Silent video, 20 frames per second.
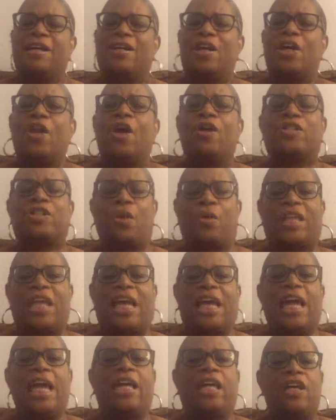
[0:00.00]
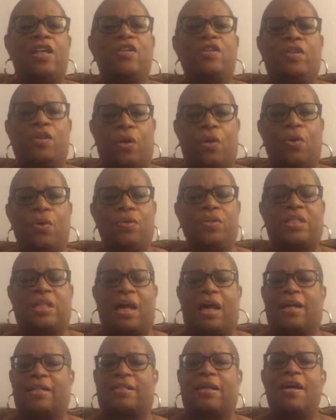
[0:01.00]
you know, so that he can use
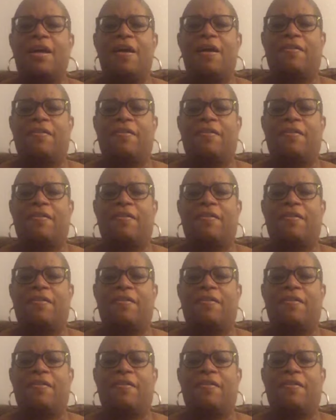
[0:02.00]
us.